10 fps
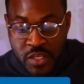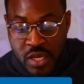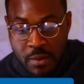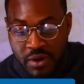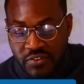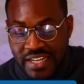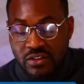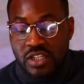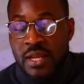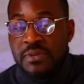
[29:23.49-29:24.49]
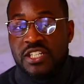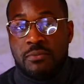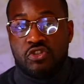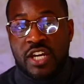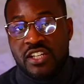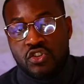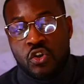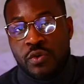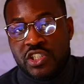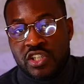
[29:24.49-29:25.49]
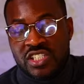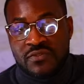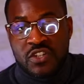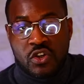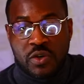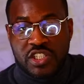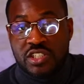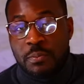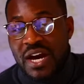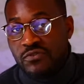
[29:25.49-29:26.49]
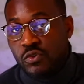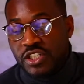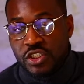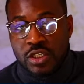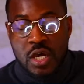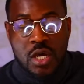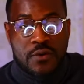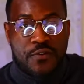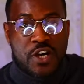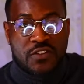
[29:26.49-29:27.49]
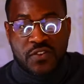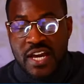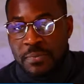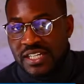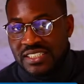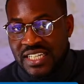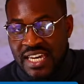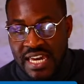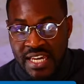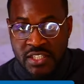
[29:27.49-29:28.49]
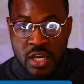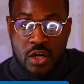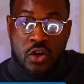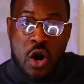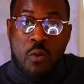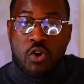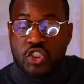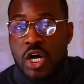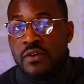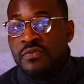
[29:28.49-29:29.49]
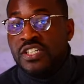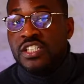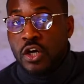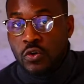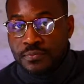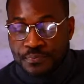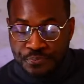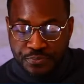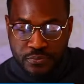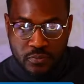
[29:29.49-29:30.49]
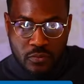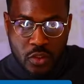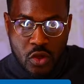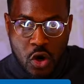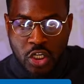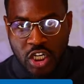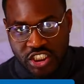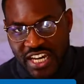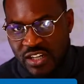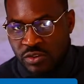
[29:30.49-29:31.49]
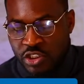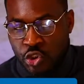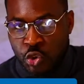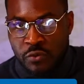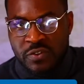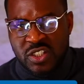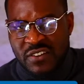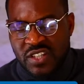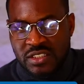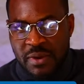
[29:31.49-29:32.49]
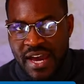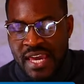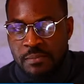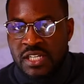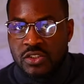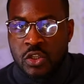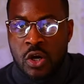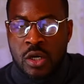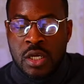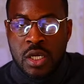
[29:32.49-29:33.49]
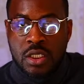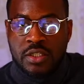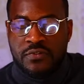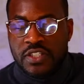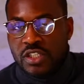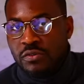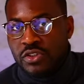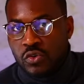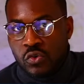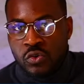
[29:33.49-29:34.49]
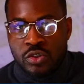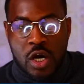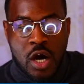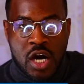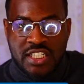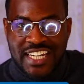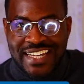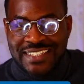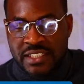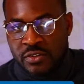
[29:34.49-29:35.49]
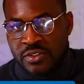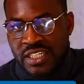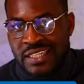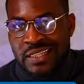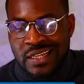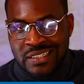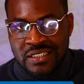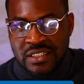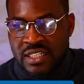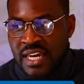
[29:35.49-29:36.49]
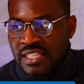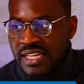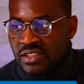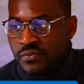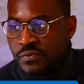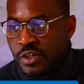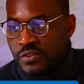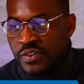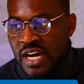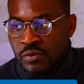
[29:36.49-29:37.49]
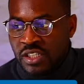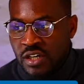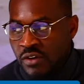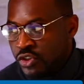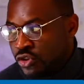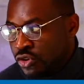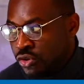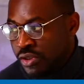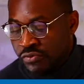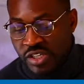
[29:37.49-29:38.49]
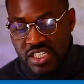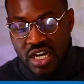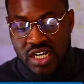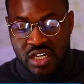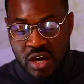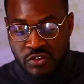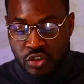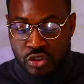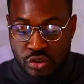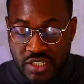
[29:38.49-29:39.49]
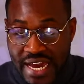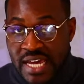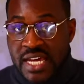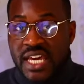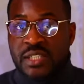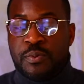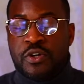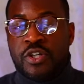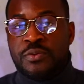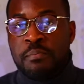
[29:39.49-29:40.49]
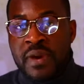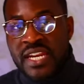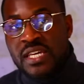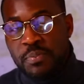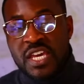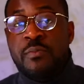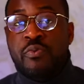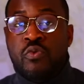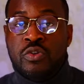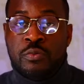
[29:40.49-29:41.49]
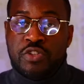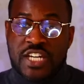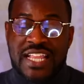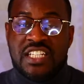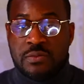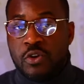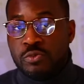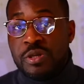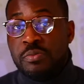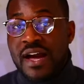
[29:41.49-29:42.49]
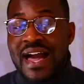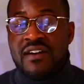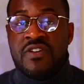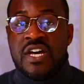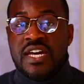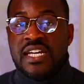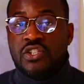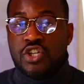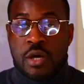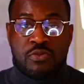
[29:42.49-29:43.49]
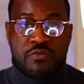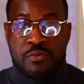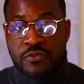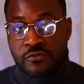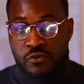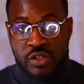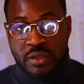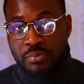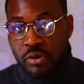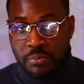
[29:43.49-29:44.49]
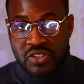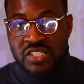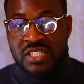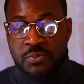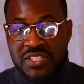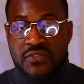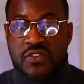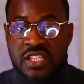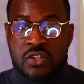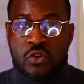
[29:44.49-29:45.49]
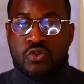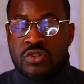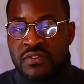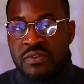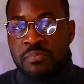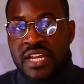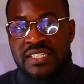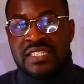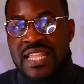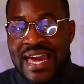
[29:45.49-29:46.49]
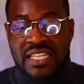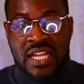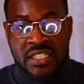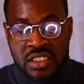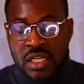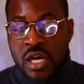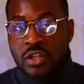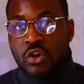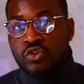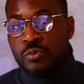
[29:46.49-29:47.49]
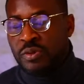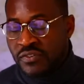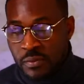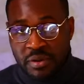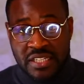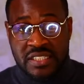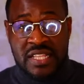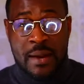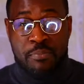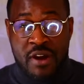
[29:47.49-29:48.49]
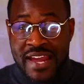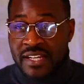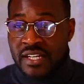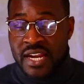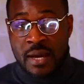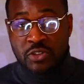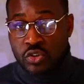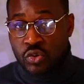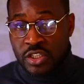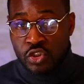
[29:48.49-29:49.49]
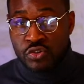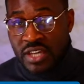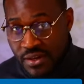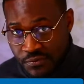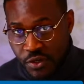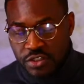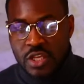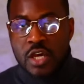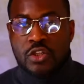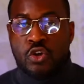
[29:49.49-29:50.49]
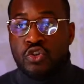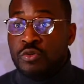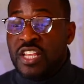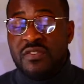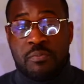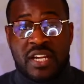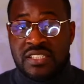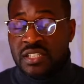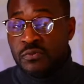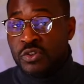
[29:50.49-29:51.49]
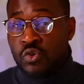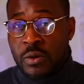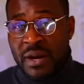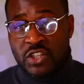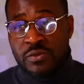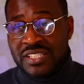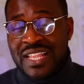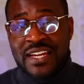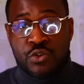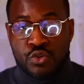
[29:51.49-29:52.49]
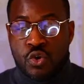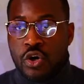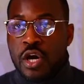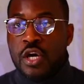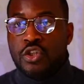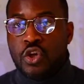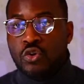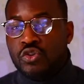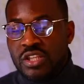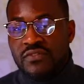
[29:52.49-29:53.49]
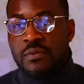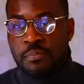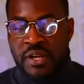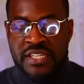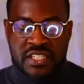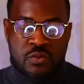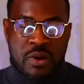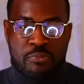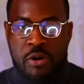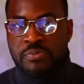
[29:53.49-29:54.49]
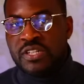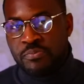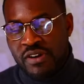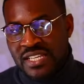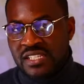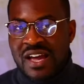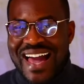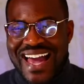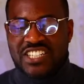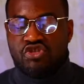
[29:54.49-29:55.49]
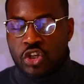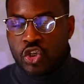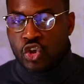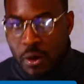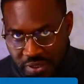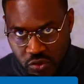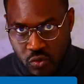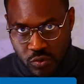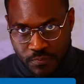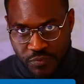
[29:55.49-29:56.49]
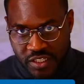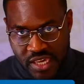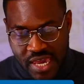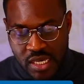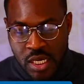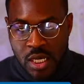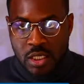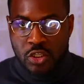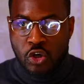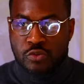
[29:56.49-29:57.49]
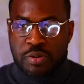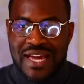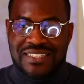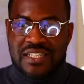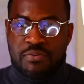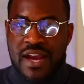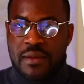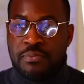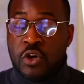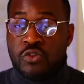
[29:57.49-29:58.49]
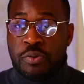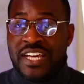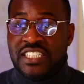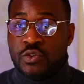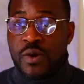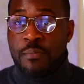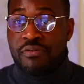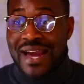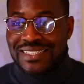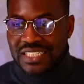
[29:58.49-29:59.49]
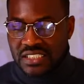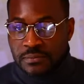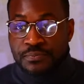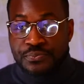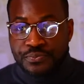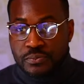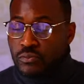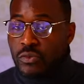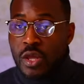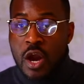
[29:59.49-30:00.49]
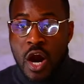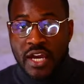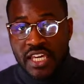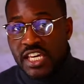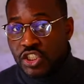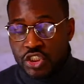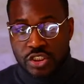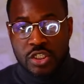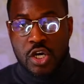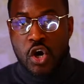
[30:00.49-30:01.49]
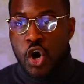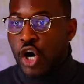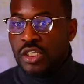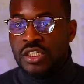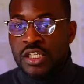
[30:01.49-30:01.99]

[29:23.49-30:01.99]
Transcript: But Vlad, look, let me jump straight into your question, because I think your question is a powerful question. First thing I'm going to say is go and watch our video on our channel. It's a short video. I think it's about 8 minutes long. The video is called "Are There Deals in London?" Okay, that's the first thing I would encourage you to do. And the reason I'm going to encourage you to do that is because many people, the challenge most people have in terms of moving forward in property, specifically those who live in places like London, those who live in places like Brighton, and I'm just talking UK first, those who live in places, if we talk about US, like New York, those who live in places where property prices are astronomical, okay, those places where prices are hinged on